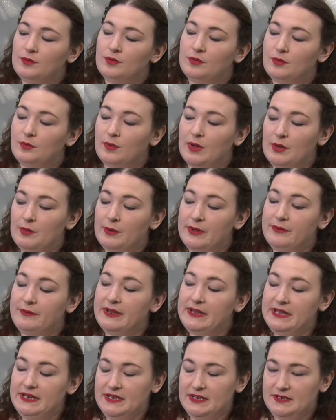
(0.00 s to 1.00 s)
Well, we
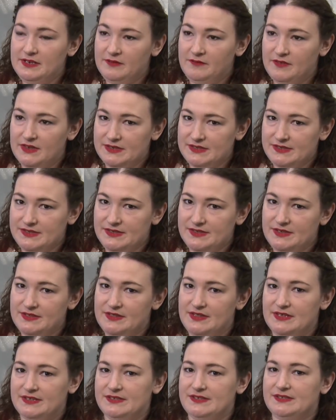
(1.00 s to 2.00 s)
really need to fix
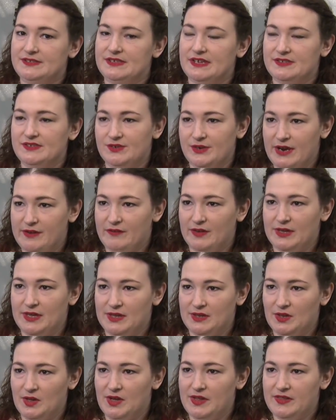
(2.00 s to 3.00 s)
this sex
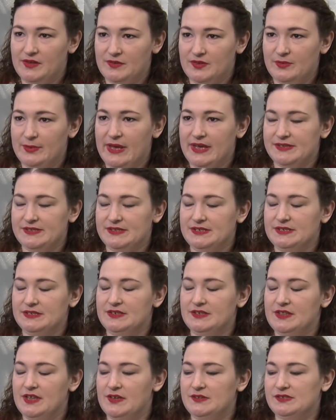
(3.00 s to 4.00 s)
trafficking law that was passed in
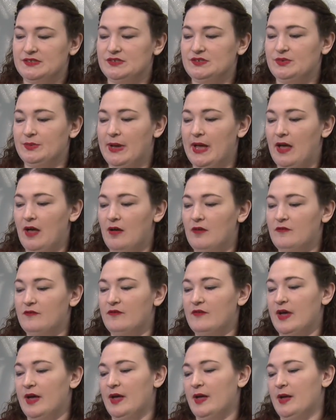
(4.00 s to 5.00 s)

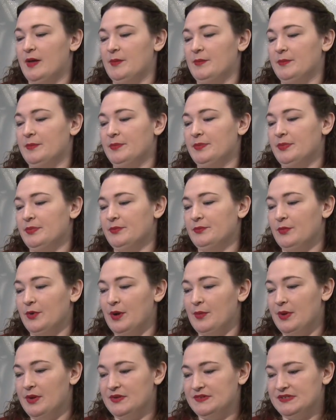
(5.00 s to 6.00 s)
2012. We're
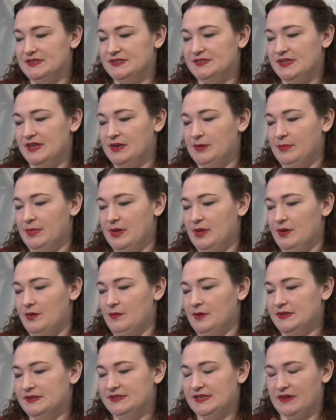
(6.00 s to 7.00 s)
opposing Senate Bill
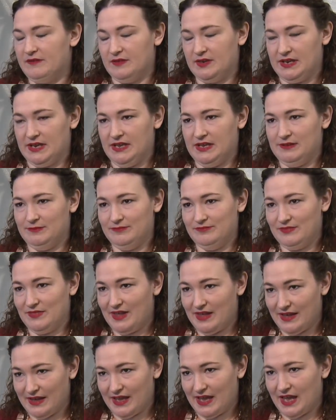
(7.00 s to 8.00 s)
170
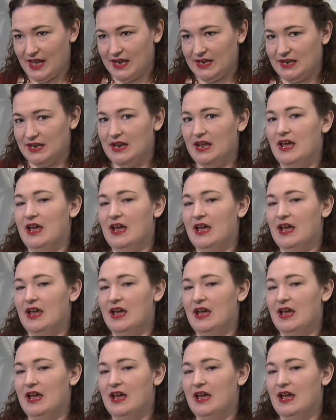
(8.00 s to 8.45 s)
again.